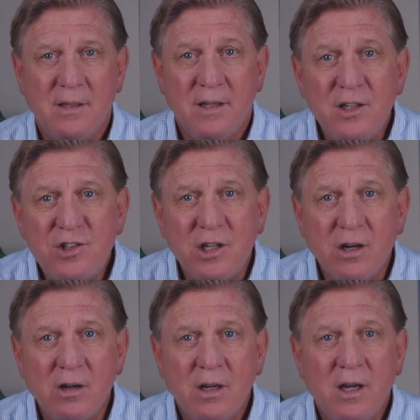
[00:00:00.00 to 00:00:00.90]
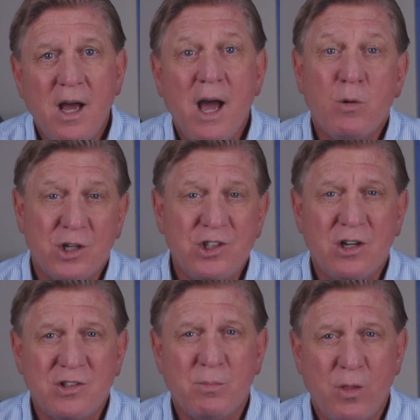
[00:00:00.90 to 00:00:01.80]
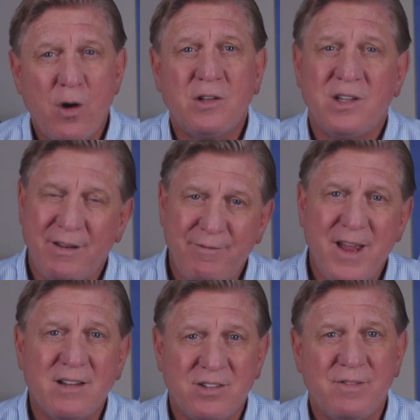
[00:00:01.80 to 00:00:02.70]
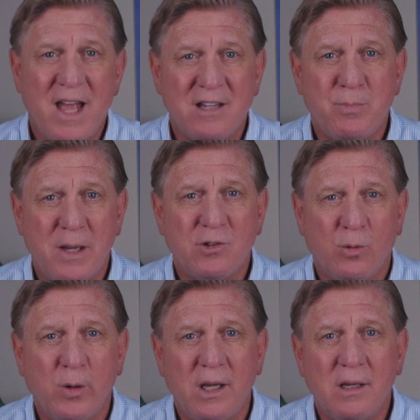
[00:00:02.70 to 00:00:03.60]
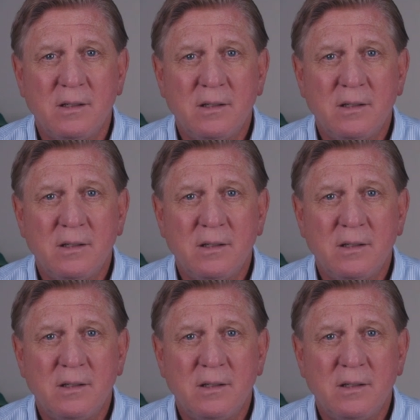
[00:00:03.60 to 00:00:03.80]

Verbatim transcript: This year, I want to share some thoughts in advance of that special week.